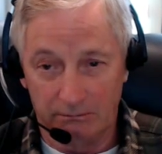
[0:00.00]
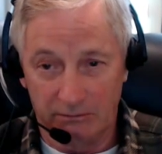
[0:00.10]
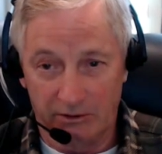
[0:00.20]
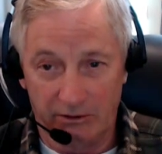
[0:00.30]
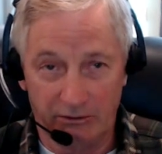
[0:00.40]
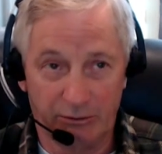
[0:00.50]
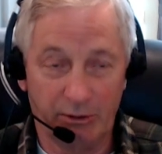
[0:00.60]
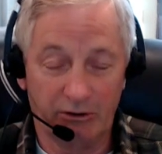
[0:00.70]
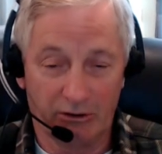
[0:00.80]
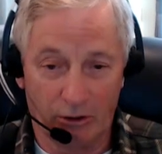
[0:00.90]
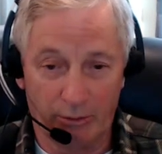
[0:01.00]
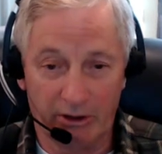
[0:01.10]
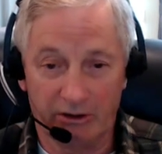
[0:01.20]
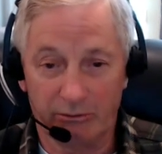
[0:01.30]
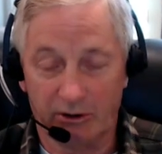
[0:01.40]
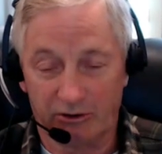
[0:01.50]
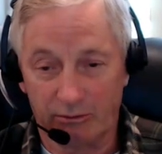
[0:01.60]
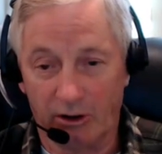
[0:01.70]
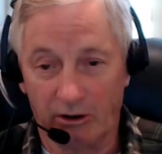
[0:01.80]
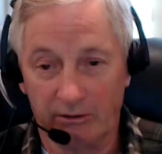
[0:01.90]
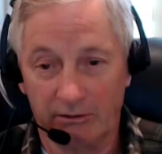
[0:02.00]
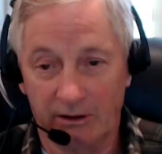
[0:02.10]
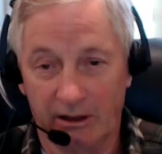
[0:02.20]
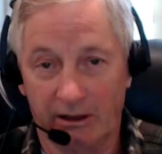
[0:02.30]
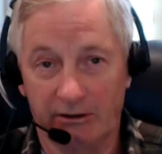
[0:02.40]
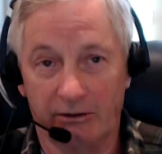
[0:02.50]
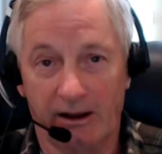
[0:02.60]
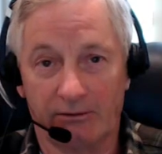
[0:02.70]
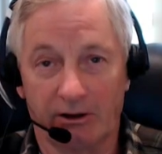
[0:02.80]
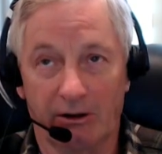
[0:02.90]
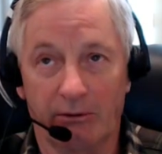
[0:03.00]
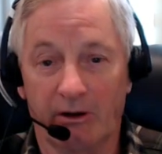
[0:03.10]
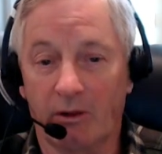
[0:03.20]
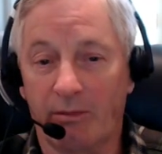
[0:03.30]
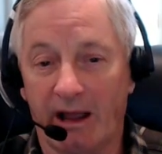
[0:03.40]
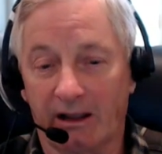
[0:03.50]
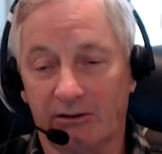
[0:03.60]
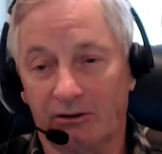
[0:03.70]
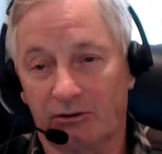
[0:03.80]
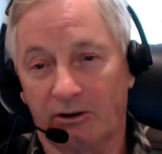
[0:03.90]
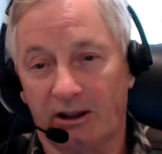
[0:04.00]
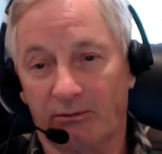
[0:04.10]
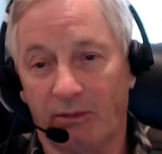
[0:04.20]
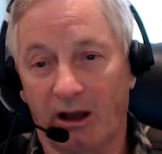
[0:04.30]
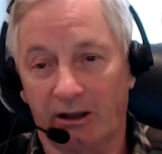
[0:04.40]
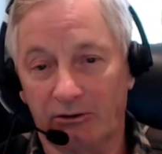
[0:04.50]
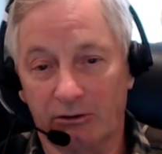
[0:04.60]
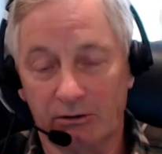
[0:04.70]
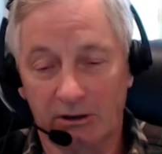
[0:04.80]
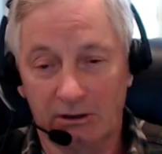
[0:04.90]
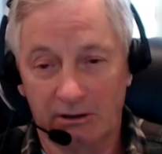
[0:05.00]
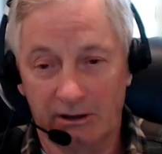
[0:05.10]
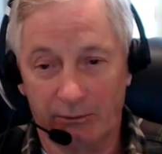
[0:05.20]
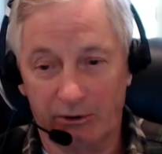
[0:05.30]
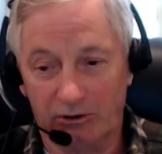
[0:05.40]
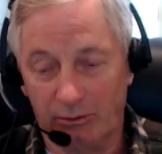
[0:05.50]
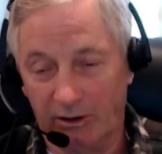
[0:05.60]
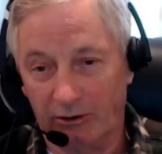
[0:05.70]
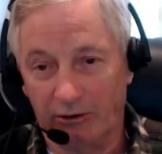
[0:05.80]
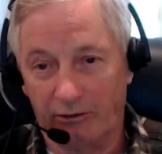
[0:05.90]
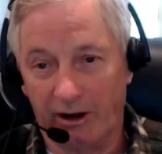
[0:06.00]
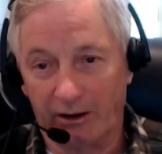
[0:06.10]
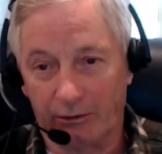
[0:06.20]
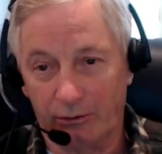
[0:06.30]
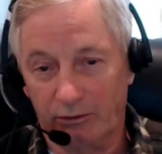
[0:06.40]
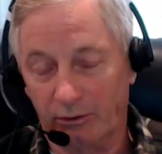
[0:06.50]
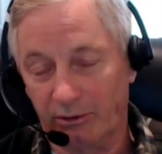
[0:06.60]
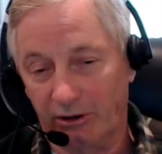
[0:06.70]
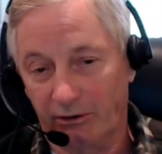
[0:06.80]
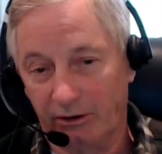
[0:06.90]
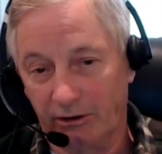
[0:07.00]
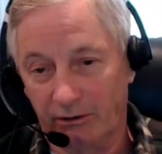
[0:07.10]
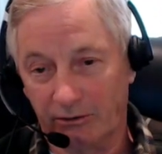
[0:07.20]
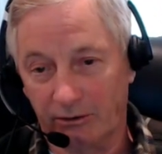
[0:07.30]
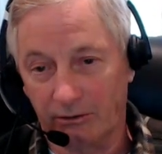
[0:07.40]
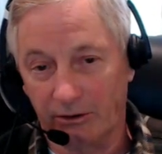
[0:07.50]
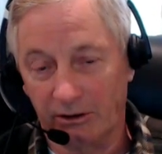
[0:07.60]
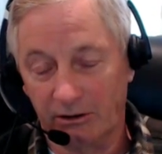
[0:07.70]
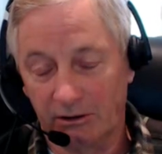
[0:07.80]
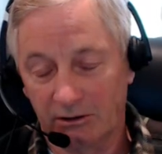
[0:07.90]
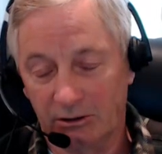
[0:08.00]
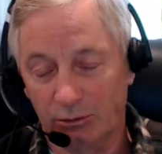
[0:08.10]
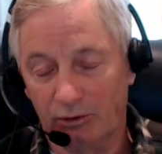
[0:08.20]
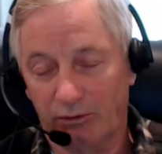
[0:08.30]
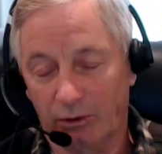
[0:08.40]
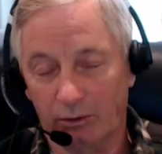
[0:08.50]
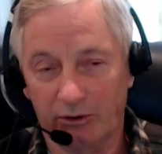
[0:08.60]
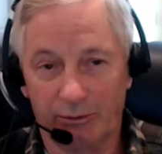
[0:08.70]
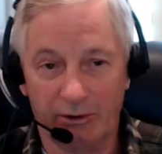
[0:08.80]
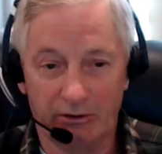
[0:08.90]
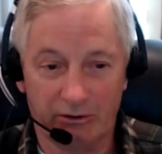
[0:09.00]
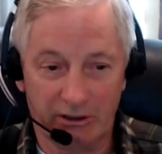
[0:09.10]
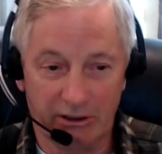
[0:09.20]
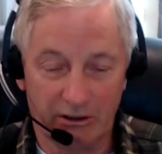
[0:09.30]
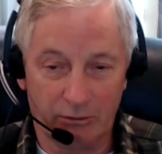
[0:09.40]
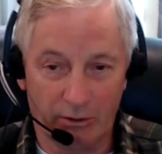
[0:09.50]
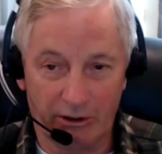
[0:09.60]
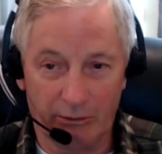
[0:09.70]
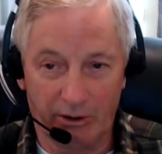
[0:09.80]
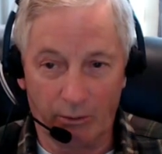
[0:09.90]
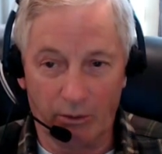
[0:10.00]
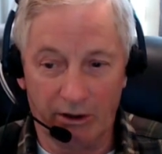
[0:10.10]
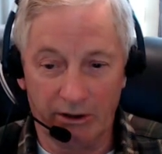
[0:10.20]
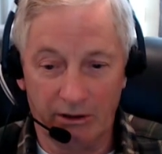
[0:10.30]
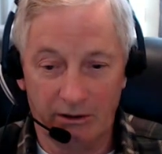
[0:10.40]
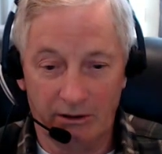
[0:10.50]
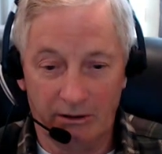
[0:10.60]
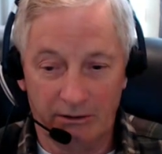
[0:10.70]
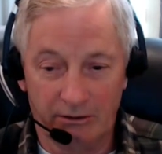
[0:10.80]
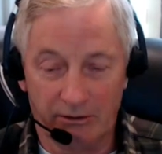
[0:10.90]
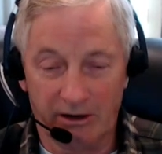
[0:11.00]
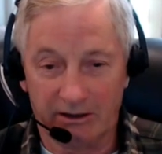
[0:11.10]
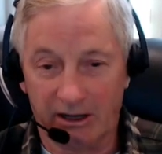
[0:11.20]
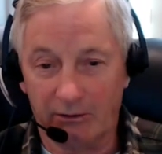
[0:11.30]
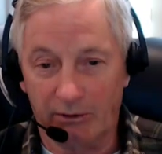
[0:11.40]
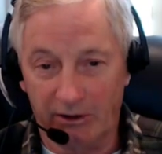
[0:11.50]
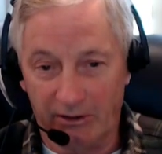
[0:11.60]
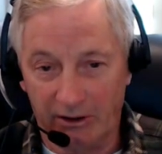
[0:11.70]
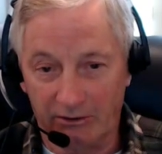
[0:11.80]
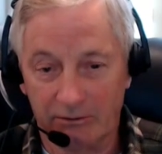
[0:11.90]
to spiritual open is much smaller and you have to get rid of the baggage that you have behind you that we used to be able to drag through from year to year. So to move forward spiritually into 2021, you're going to have to get rid of things.